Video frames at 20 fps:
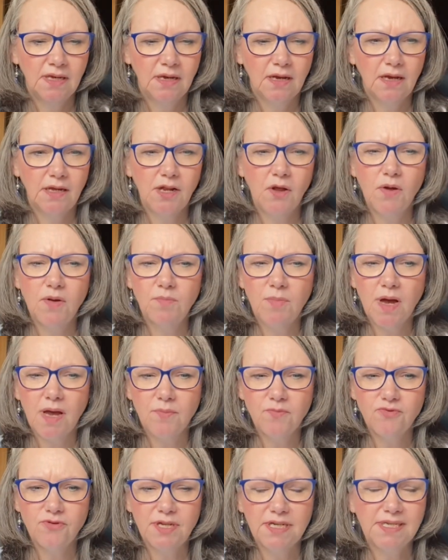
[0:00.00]
I know in my
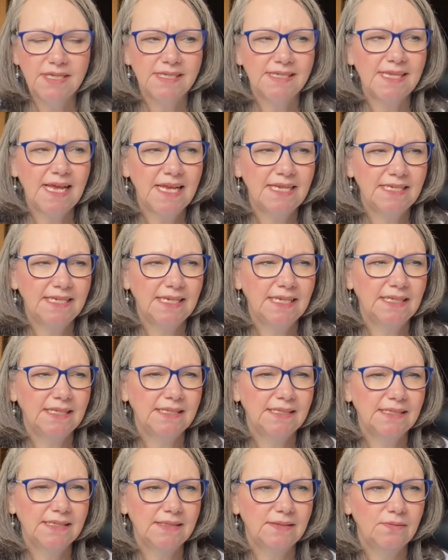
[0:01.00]
printer
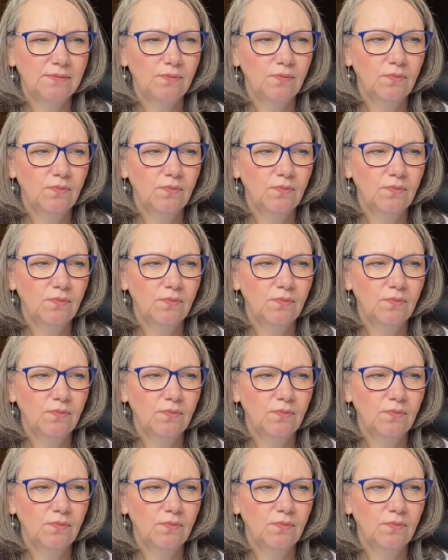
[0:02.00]
settings